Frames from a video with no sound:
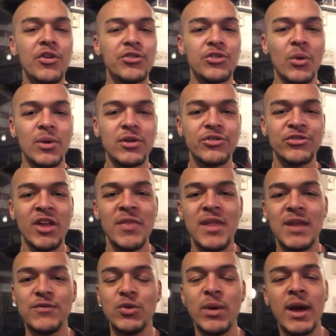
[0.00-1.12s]
So understand
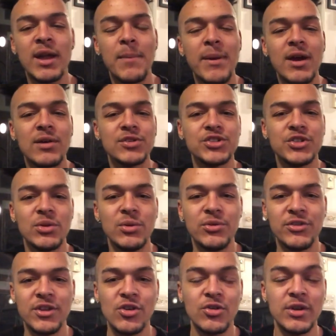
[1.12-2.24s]
that if you get a pair of
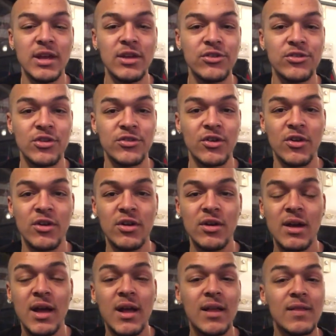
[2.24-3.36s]
shoes and your knees start to hurt,
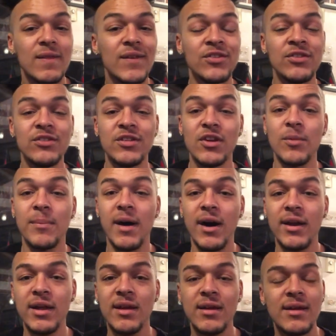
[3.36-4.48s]
listen to your
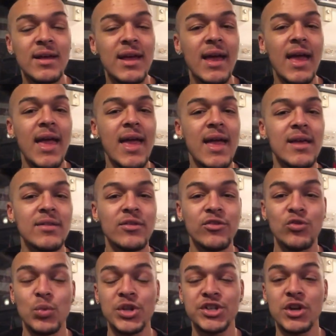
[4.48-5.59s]
body and
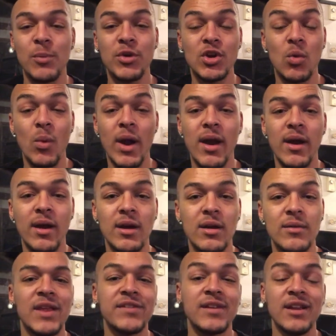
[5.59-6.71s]
switch up what you're wearing.
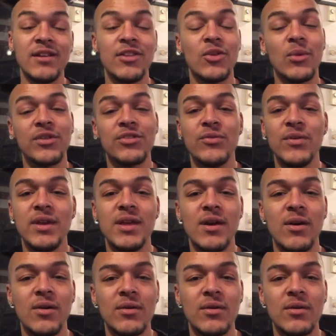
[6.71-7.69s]
Let's get into the rest of the video.